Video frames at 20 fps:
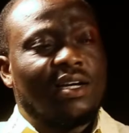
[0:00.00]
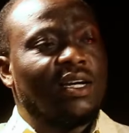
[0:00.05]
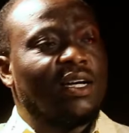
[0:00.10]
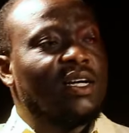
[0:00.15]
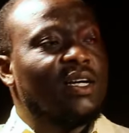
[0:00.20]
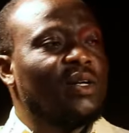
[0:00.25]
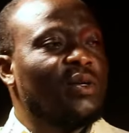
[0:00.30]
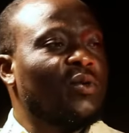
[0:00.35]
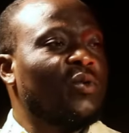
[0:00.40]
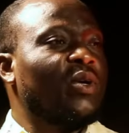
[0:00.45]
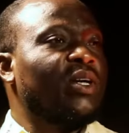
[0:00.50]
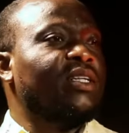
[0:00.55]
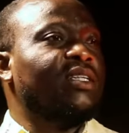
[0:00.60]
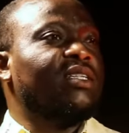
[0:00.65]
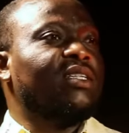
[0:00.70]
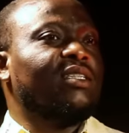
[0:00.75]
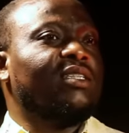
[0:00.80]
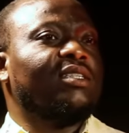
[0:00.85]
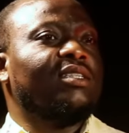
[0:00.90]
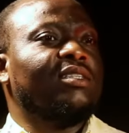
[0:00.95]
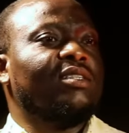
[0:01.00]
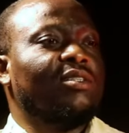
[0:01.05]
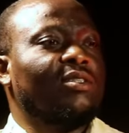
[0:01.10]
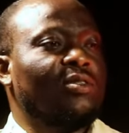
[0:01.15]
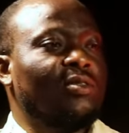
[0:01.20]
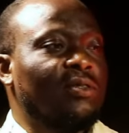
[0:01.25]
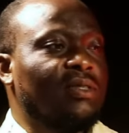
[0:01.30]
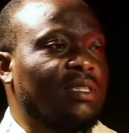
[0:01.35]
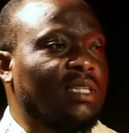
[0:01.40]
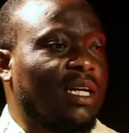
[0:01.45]
Uh, where did
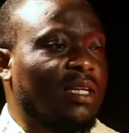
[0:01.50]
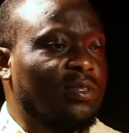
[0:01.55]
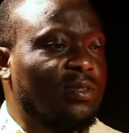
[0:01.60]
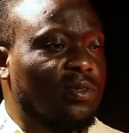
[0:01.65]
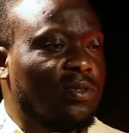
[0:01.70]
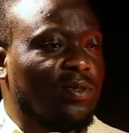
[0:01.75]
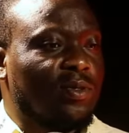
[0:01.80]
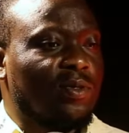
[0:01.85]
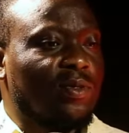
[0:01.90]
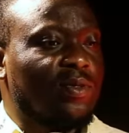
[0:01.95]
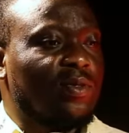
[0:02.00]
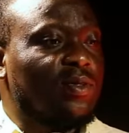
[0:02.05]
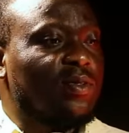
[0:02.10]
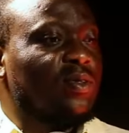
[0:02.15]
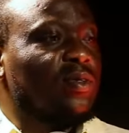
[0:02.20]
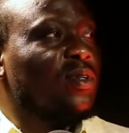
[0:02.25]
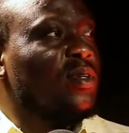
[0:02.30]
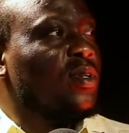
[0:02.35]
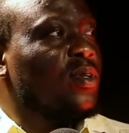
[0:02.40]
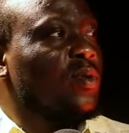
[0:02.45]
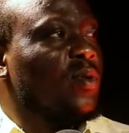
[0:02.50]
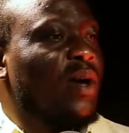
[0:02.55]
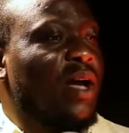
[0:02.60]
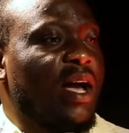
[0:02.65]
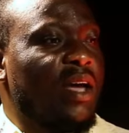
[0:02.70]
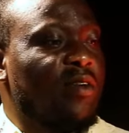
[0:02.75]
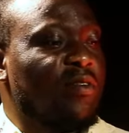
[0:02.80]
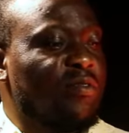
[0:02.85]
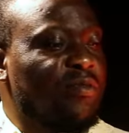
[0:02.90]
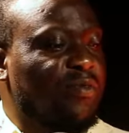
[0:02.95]
you start school? Where
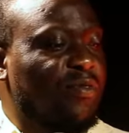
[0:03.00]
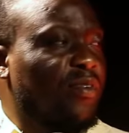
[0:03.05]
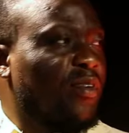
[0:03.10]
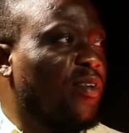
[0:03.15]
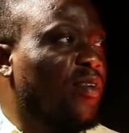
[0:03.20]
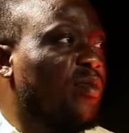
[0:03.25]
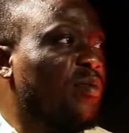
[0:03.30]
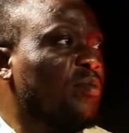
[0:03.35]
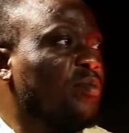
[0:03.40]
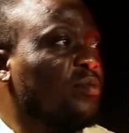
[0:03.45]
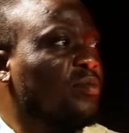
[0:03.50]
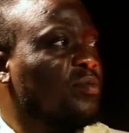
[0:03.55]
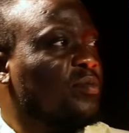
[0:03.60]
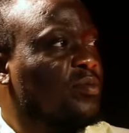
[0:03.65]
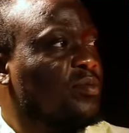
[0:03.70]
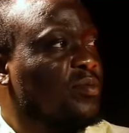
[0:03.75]
are okay. you from?